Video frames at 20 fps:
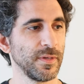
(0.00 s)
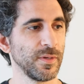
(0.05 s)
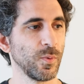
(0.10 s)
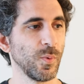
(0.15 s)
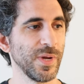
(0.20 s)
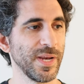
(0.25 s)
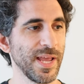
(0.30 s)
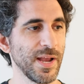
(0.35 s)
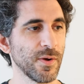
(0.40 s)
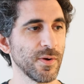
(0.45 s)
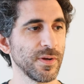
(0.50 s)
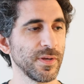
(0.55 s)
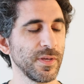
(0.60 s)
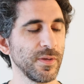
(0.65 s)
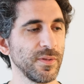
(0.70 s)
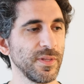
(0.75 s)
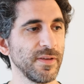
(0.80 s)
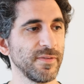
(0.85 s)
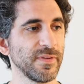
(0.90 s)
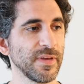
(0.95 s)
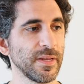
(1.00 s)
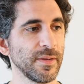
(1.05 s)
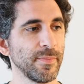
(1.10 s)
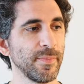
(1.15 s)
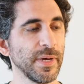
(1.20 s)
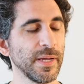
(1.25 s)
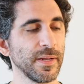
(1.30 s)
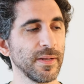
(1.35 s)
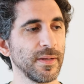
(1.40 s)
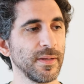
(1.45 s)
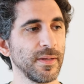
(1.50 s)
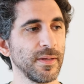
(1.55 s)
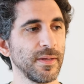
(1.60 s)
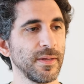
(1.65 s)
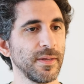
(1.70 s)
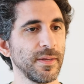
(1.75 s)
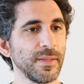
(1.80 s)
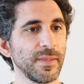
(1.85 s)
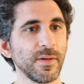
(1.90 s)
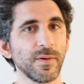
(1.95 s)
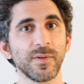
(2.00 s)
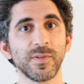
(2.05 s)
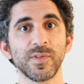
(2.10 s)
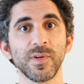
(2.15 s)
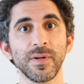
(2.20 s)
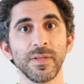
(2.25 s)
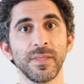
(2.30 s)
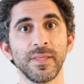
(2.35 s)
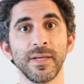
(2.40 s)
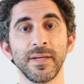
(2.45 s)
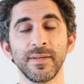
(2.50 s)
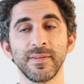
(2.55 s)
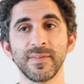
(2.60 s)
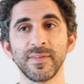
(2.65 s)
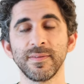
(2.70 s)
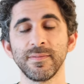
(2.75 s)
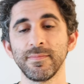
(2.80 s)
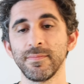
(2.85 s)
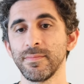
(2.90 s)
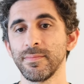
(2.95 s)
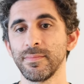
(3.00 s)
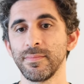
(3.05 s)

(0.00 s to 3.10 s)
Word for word: what era you live in but there are certain things